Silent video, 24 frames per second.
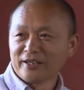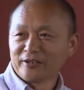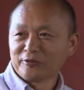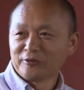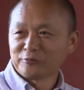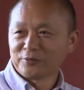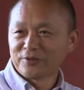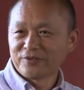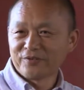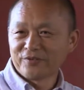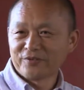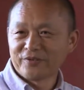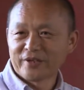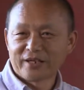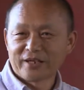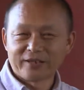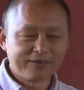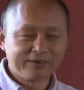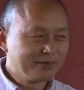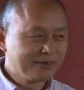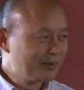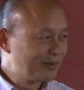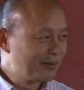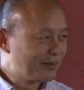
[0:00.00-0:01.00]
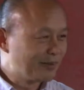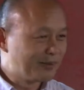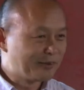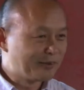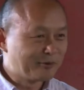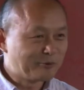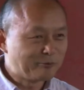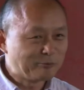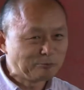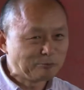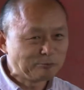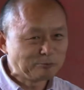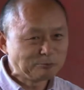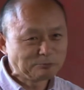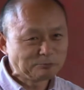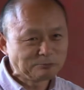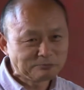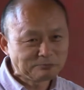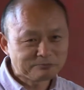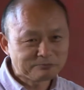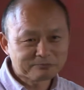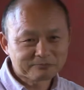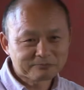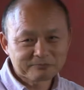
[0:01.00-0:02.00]
With that,
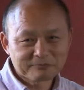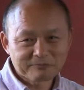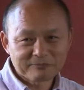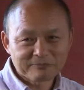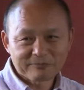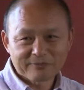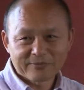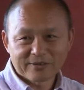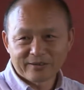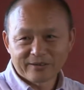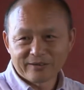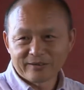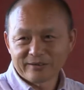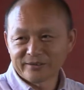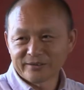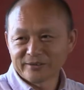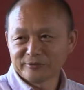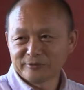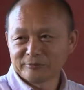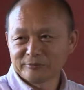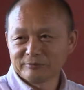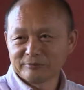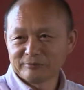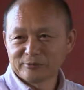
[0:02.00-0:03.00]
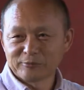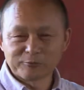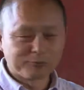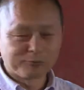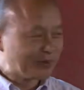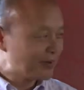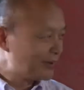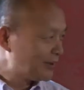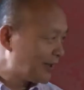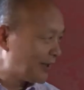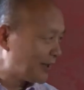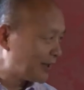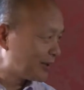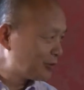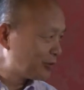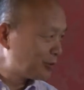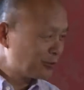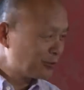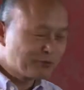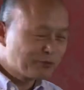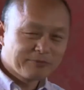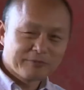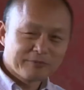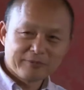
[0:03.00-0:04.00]
I would like
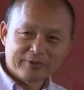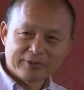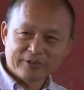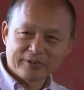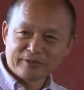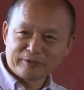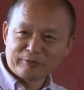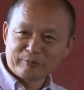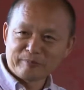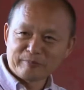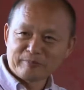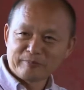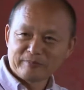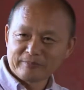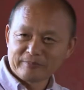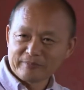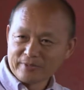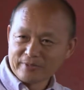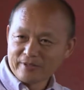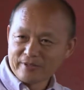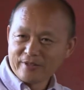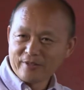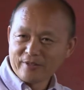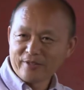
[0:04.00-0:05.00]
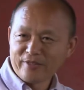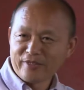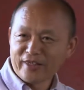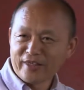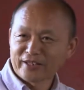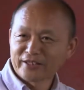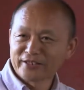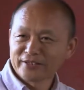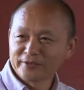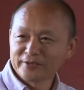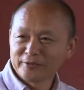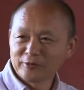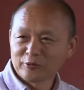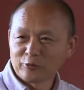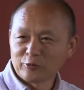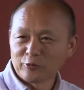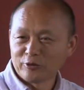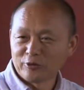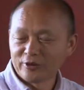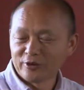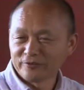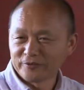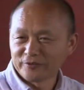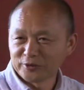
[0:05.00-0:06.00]
to thank all of